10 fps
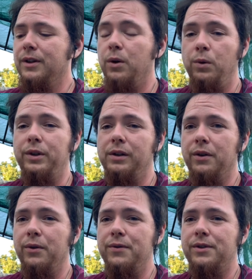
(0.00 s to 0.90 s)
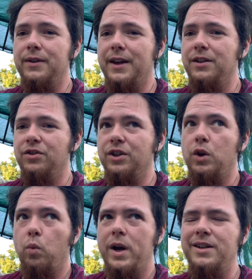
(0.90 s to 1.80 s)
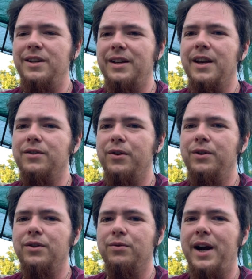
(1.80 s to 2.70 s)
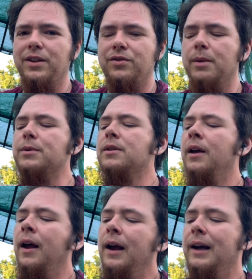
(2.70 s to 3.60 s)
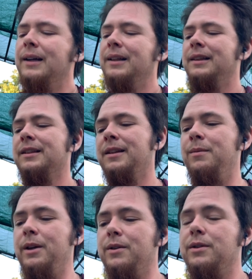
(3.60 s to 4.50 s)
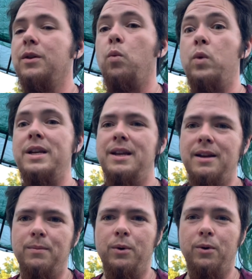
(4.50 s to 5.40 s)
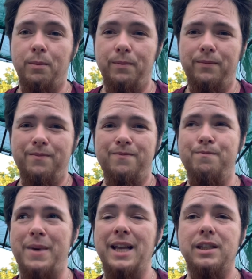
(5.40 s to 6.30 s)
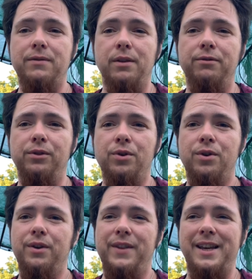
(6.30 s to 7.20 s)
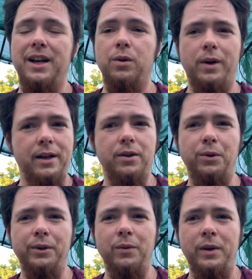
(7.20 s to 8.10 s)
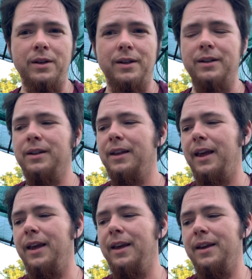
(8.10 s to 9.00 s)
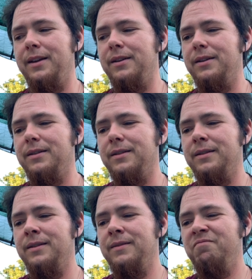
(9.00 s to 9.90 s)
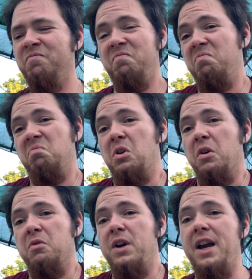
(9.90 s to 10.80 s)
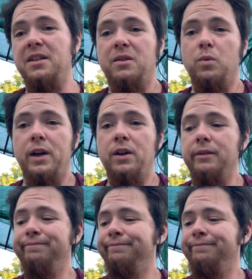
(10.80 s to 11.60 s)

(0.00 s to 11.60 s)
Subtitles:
old clothes that is just waiting to get turned into rag strips. Because we need more mats for the floor, they get quite cold in winter, and got the rags, why not?